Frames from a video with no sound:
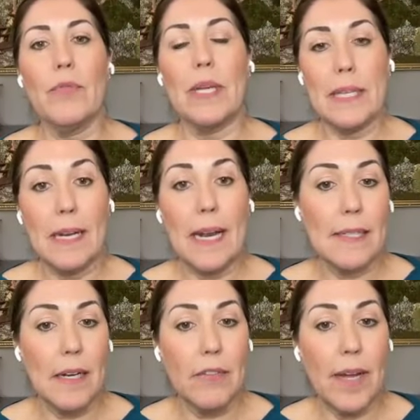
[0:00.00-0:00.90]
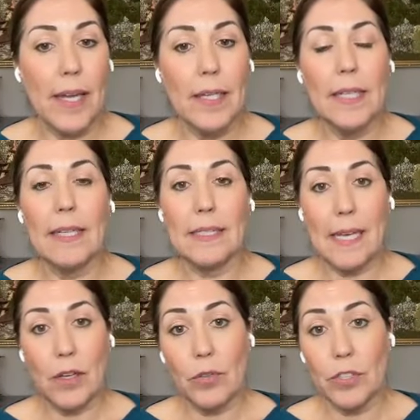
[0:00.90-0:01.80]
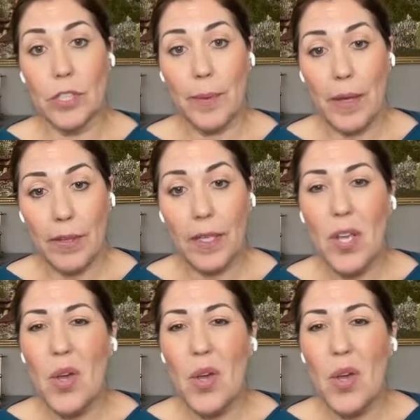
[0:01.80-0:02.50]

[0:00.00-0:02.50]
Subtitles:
we can then identify it and then take ownership of it.